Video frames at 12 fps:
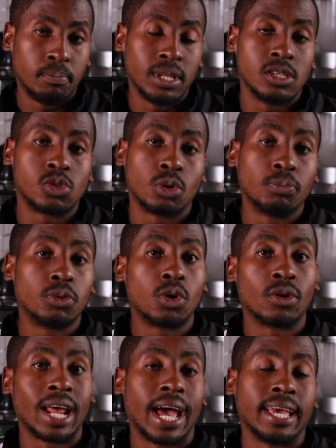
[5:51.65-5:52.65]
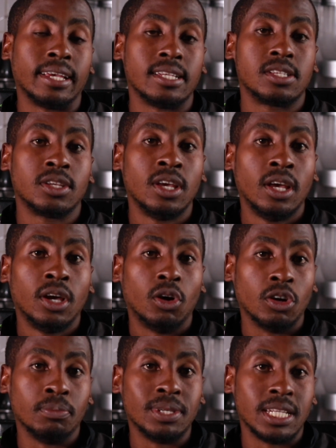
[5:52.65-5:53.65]
Please don't put on high heat,
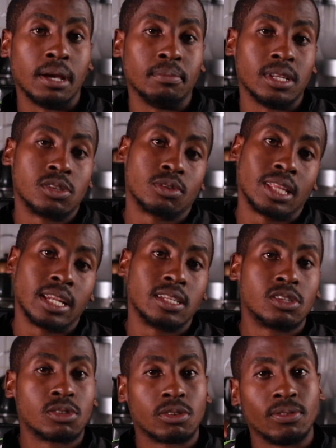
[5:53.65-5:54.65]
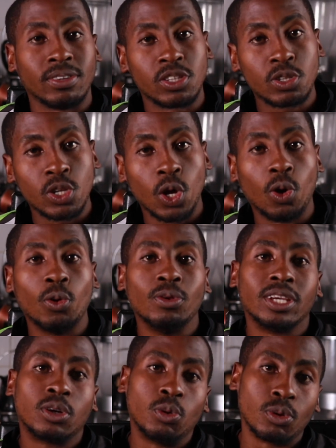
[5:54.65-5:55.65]
on medium heat, so that it sort of
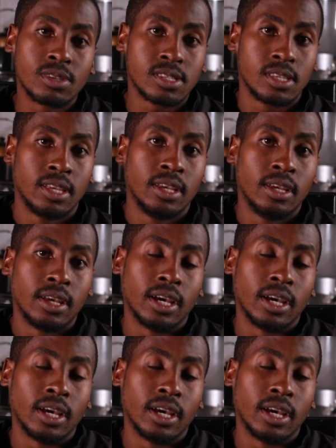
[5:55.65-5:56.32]
slowly cooks,